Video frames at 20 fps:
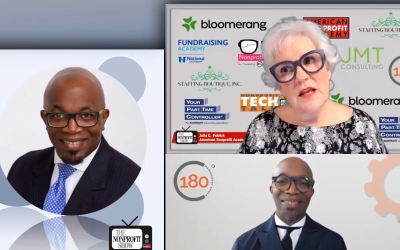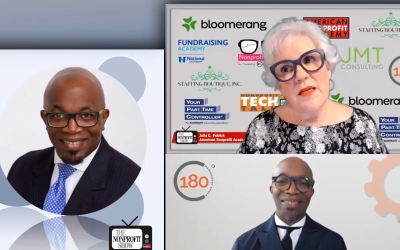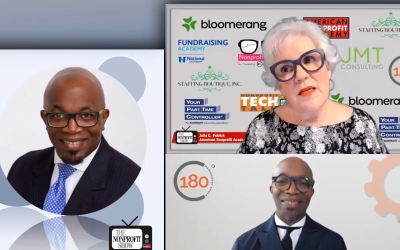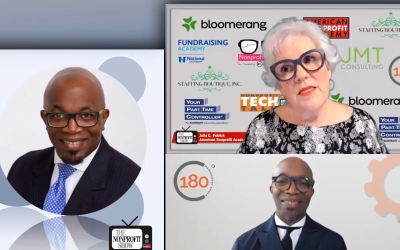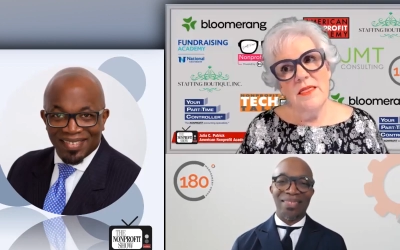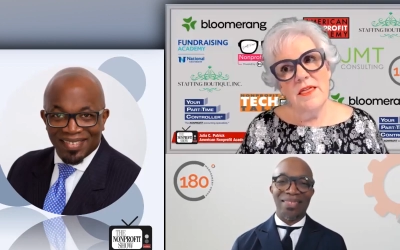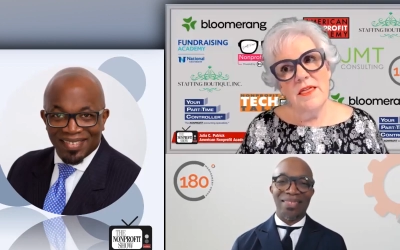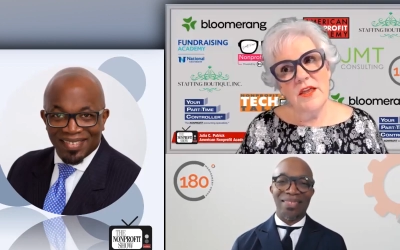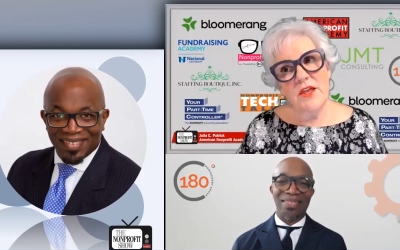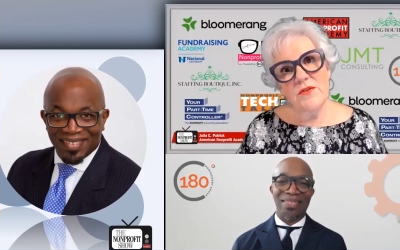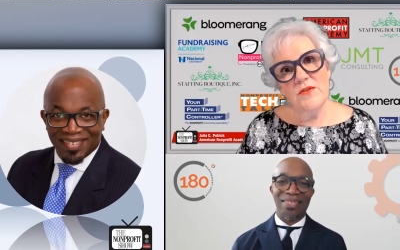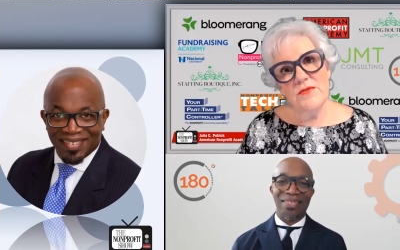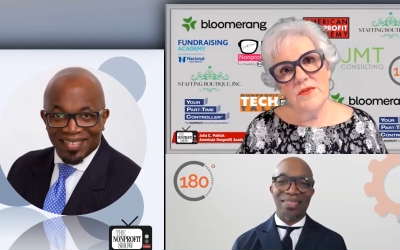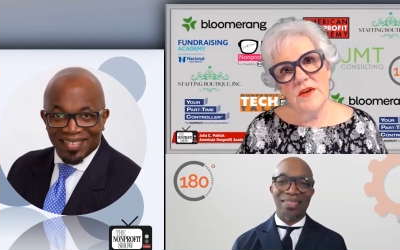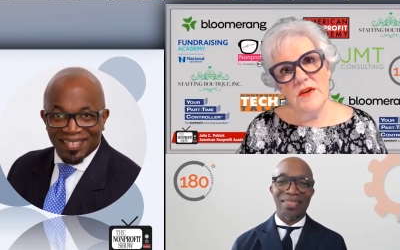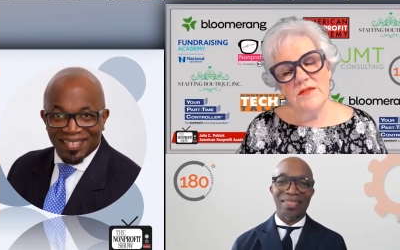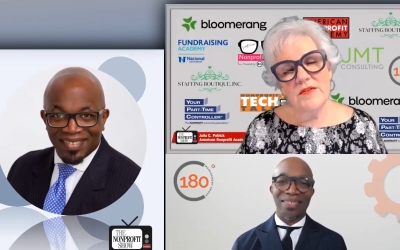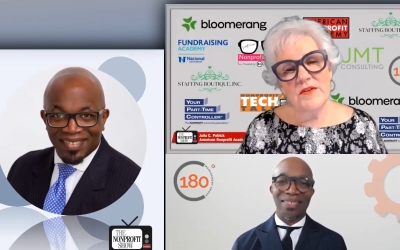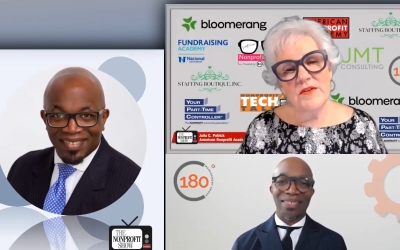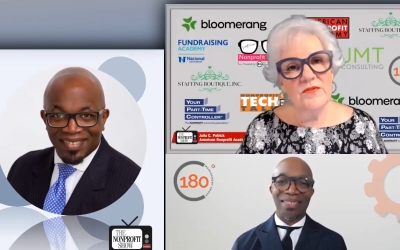Speaker 1: that you've
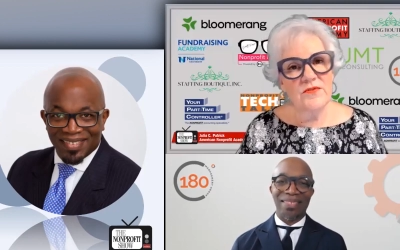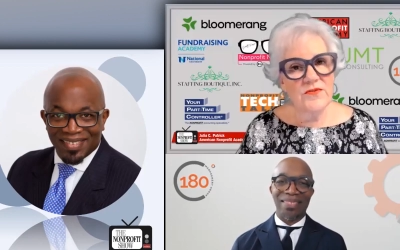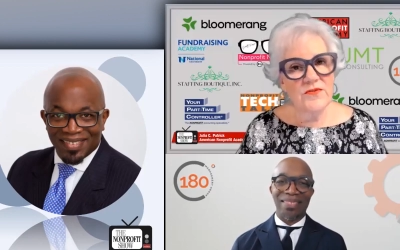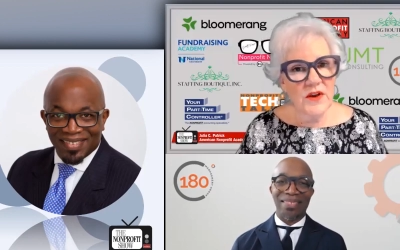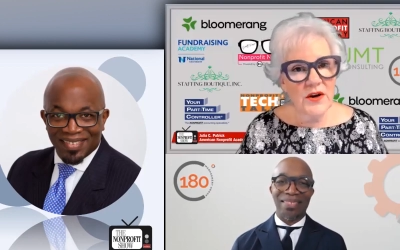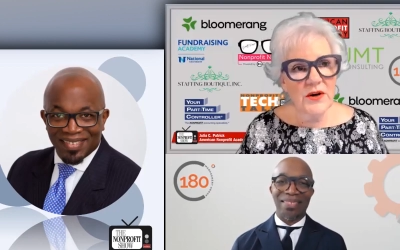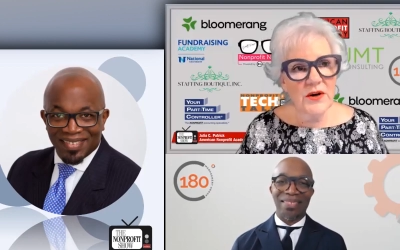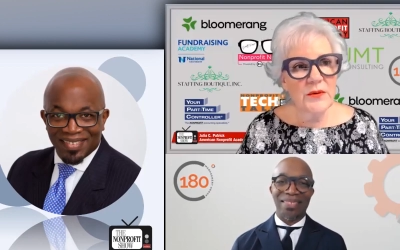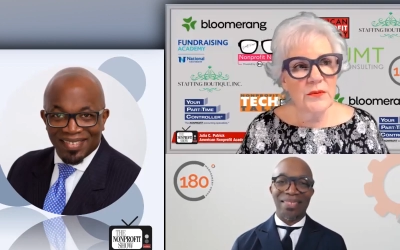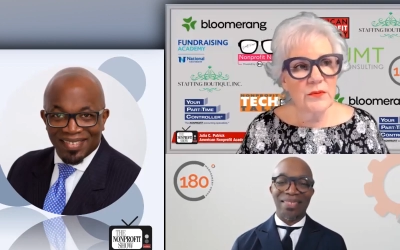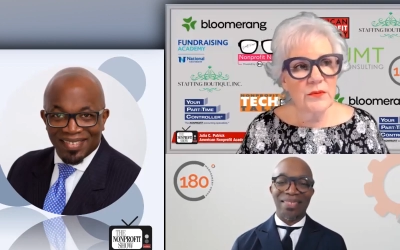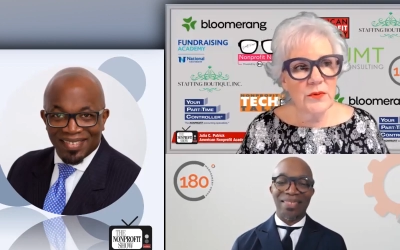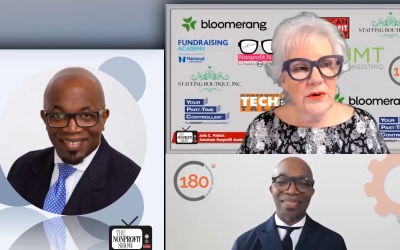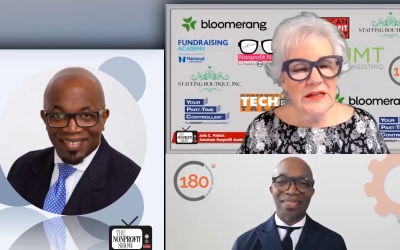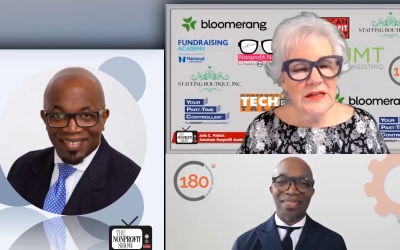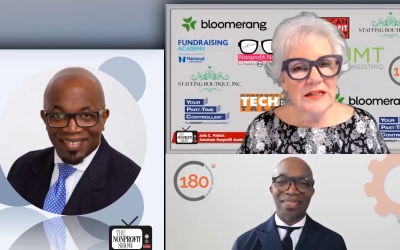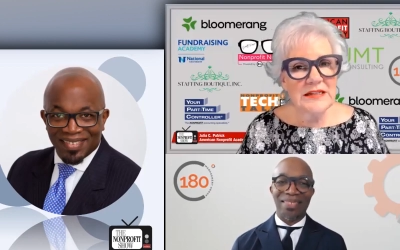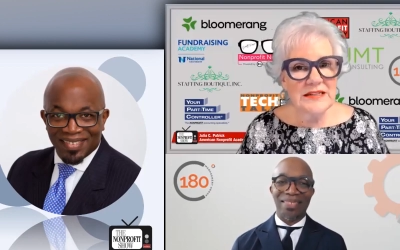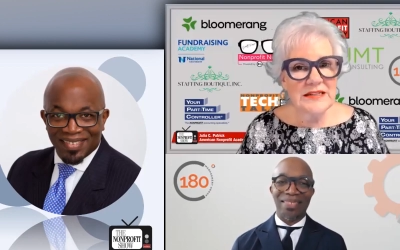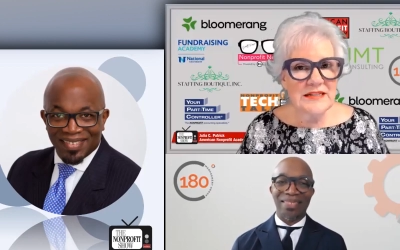given very
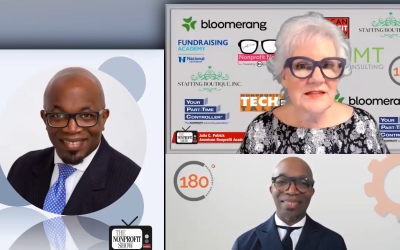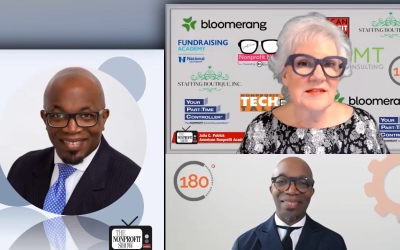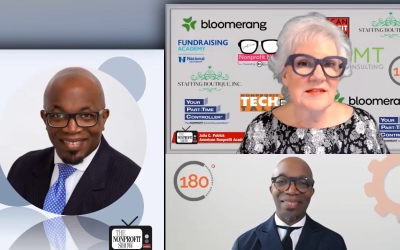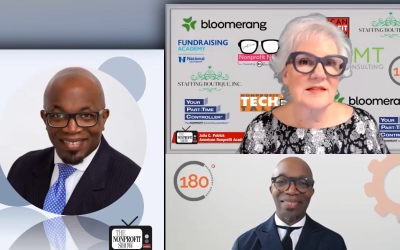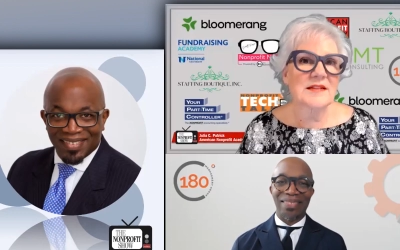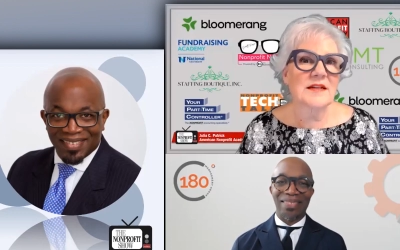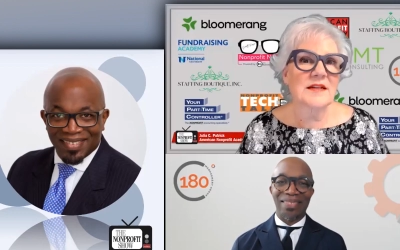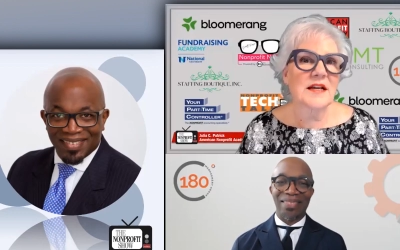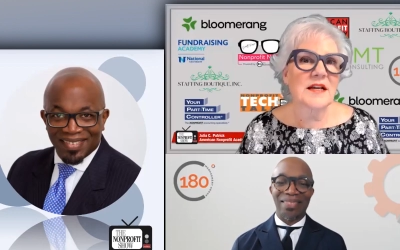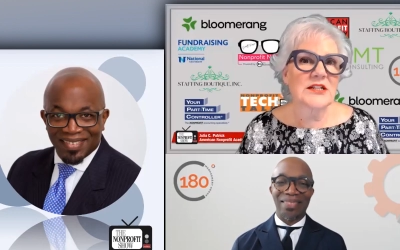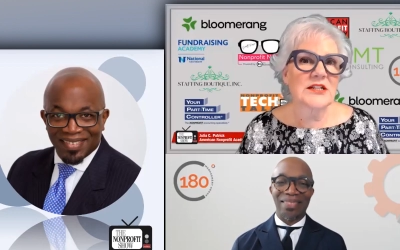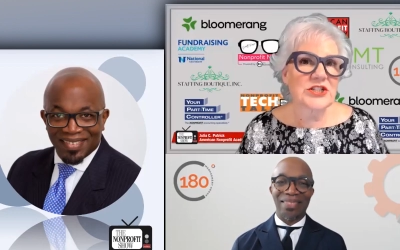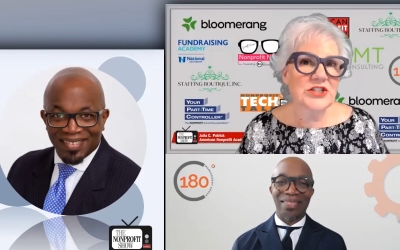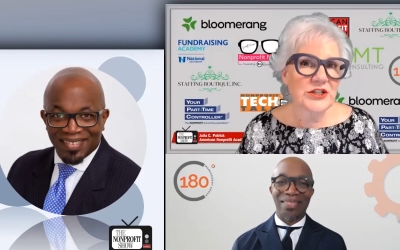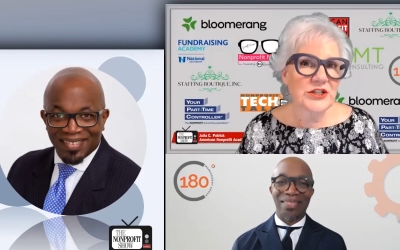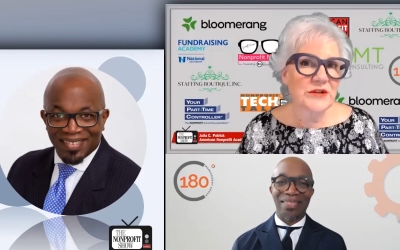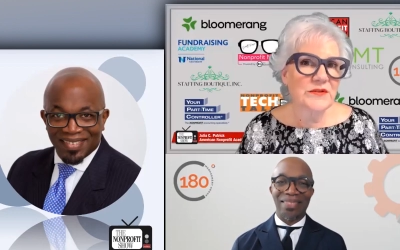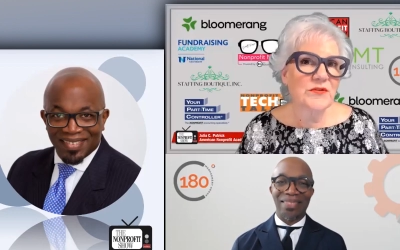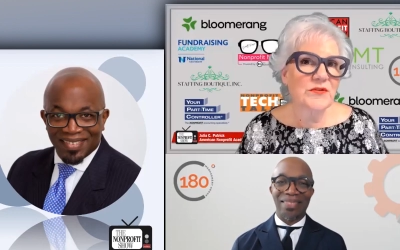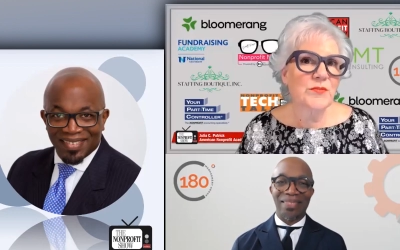realistic,
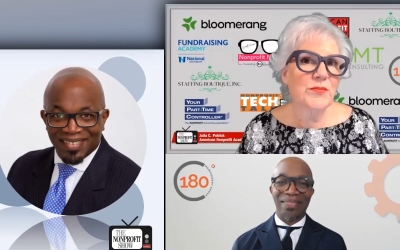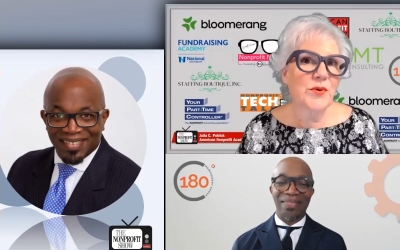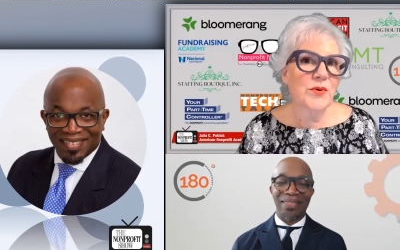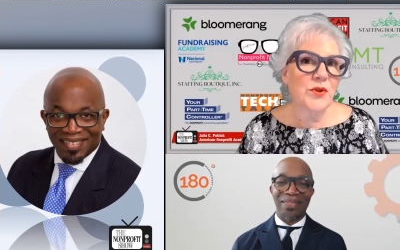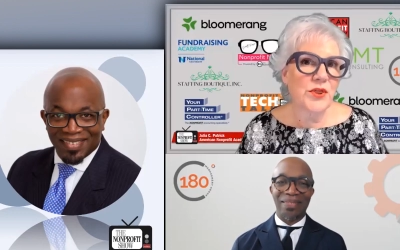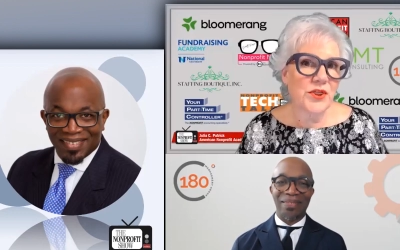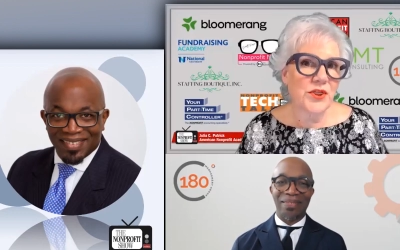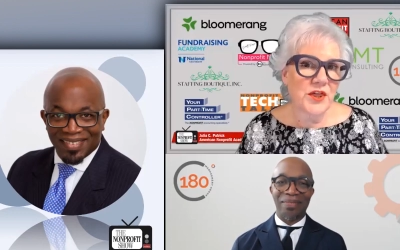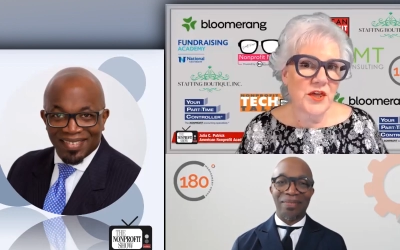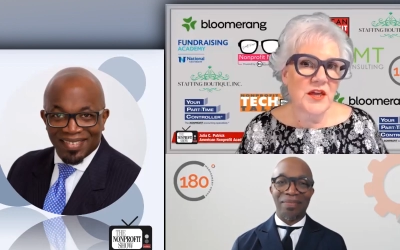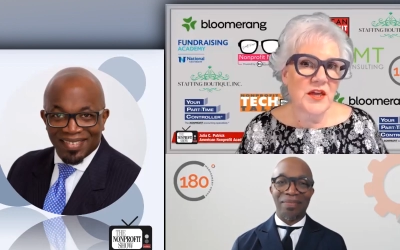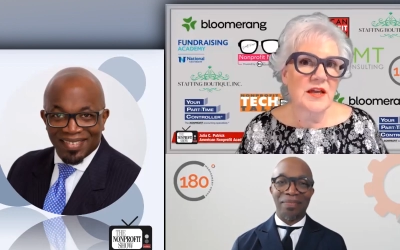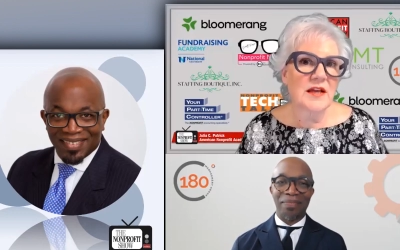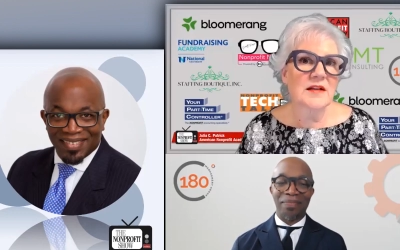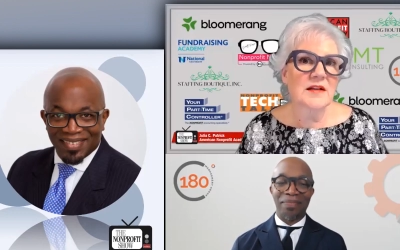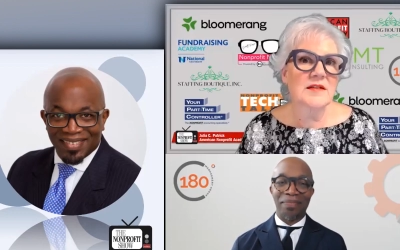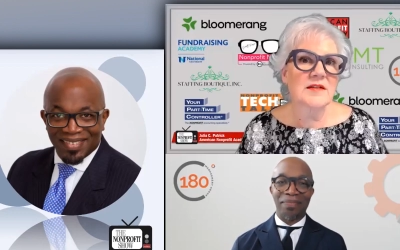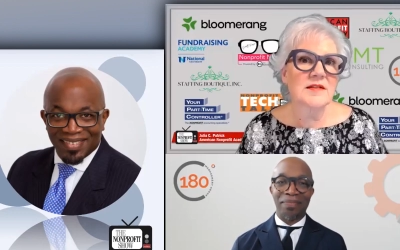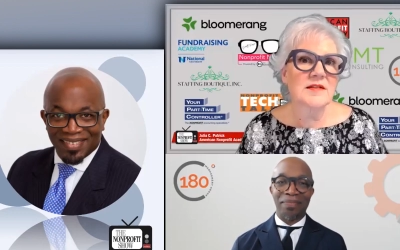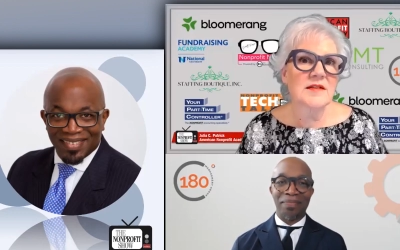achievable
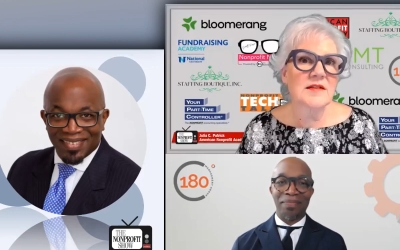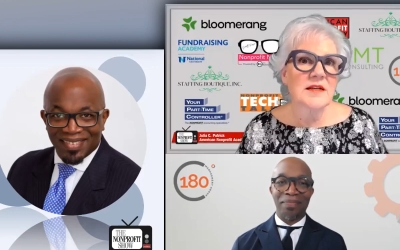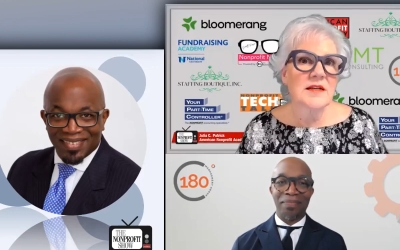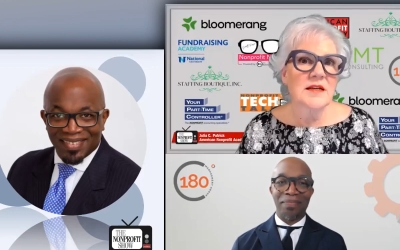things